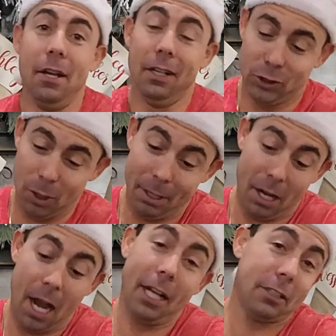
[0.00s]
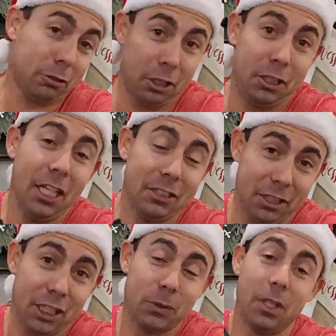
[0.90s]
So I'm like, I guess I'll suggest
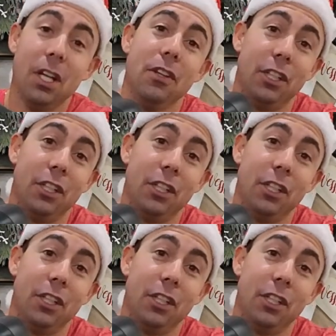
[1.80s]
this one.